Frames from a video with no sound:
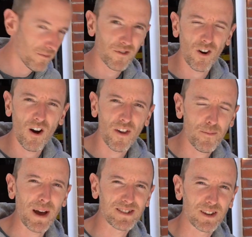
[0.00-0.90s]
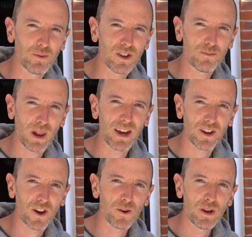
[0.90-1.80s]
for our other battening we use
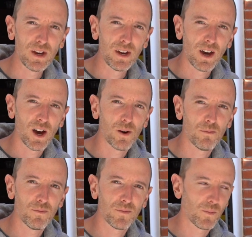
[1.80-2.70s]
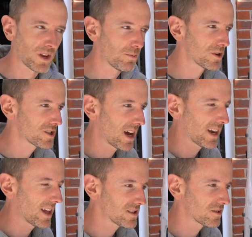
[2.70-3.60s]
Play-Doh, where you push that
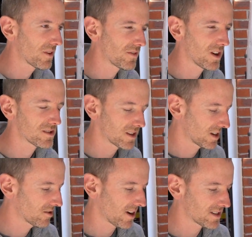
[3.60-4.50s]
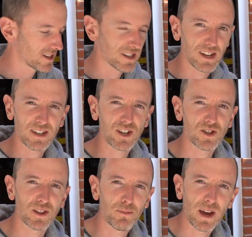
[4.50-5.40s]
against the riv nuts, it creates an
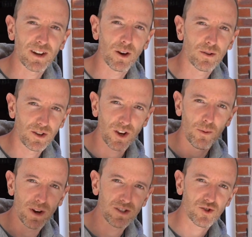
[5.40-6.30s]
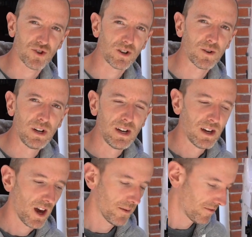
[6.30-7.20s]
indentation in the Play-Doh and you know where to drill.
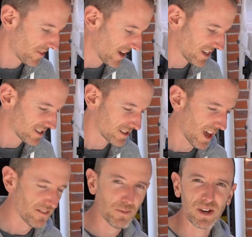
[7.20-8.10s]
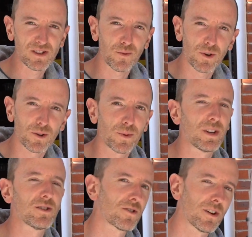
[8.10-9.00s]
For this, it's a heavy piece of wood, we
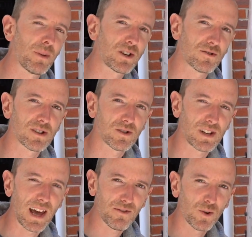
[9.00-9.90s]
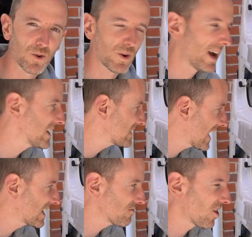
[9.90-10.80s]
need to try and make sure it's level and
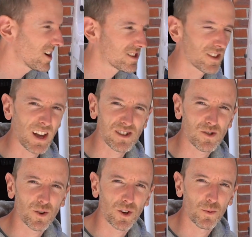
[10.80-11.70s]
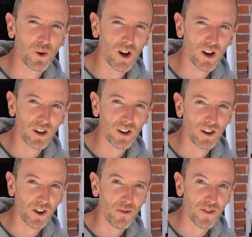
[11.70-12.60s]
exactly right, so that's not going to work, I
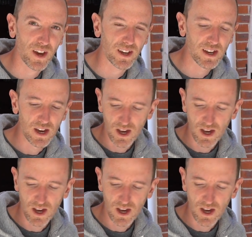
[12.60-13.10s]
don't think.